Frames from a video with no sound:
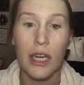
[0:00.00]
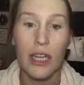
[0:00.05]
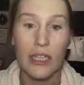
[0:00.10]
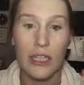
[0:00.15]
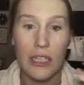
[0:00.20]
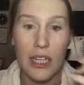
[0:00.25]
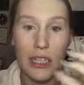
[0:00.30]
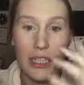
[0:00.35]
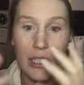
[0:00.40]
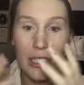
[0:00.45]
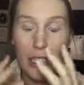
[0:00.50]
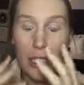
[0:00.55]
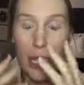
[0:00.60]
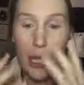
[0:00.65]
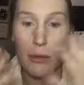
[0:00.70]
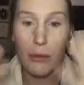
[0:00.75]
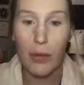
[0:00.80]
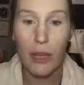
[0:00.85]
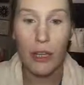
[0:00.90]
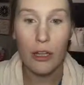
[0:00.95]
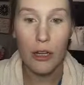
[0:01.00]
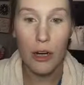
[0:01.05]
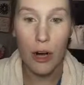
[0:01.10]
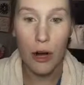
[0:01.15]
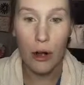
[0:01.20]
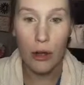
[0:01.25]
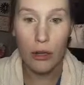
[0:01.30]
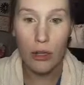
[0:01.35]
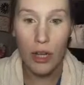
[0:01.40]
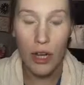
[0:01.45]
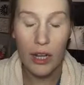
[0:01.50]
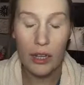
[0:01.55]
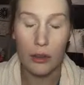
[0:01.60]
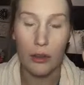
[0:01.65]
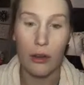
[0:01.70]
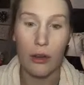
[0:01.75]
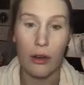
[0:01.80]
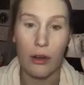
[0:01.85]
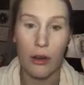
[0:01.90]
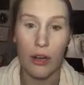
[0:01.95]
It stayed the same color all
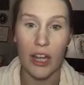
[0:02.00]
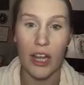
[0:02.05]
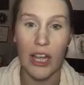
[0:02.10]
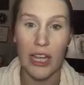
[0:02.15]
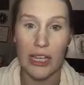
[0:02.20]
night long,